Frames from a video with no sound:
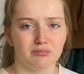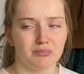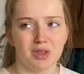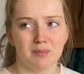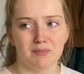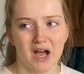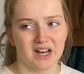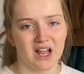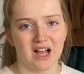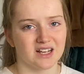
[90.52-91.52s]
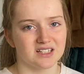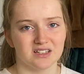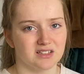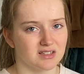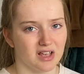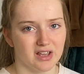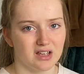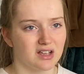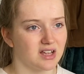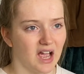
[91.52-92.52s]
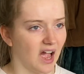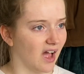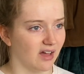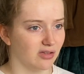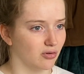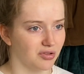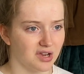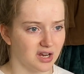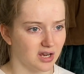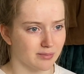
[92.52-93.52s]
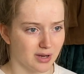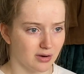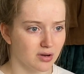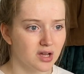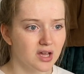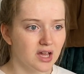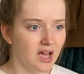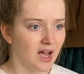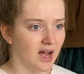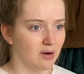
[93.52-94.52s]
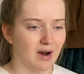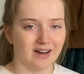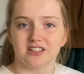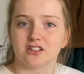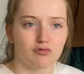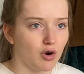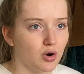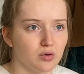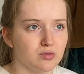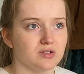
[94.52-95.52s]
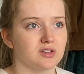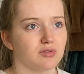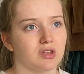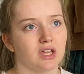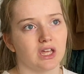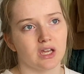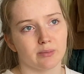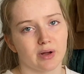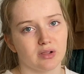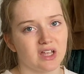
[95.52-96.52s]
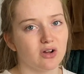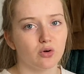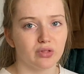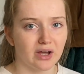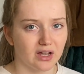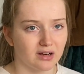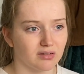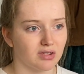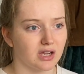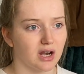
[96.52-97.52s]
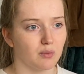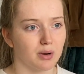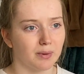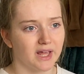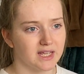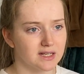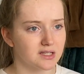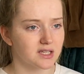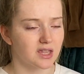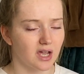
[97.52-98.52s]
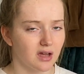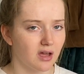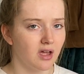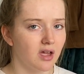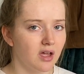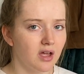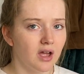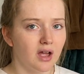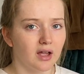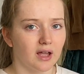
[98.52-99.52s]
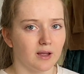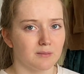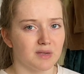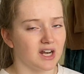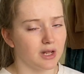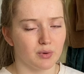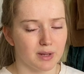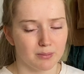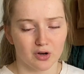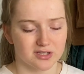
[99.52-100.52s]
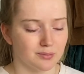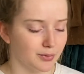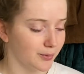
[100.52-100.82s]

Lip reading: the Mad Hatter's like cat, you're thinking about how Alice grows, you're thinking about like all that kind of thing, and I want to play into that in any way possible.